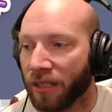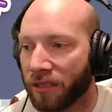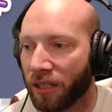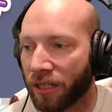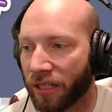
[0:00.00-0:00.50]

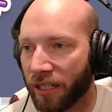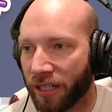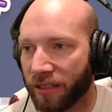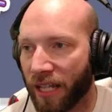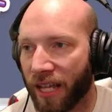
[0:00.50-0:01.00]
So you can
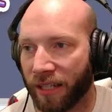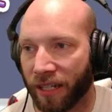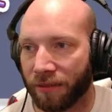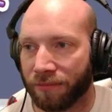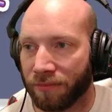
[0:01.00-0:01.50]
hear that
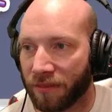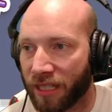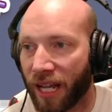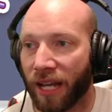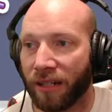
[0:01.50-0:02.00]
there.
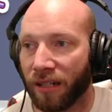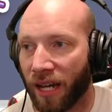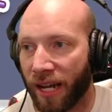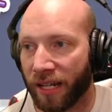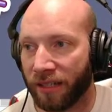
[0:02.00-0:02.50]
Then
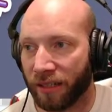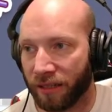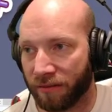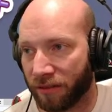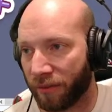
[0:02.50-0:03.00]

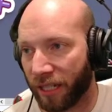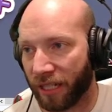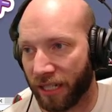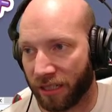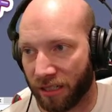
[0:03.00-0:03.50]
to make it
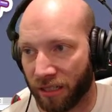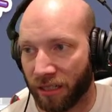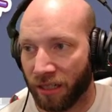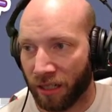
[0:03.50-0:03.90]
easier,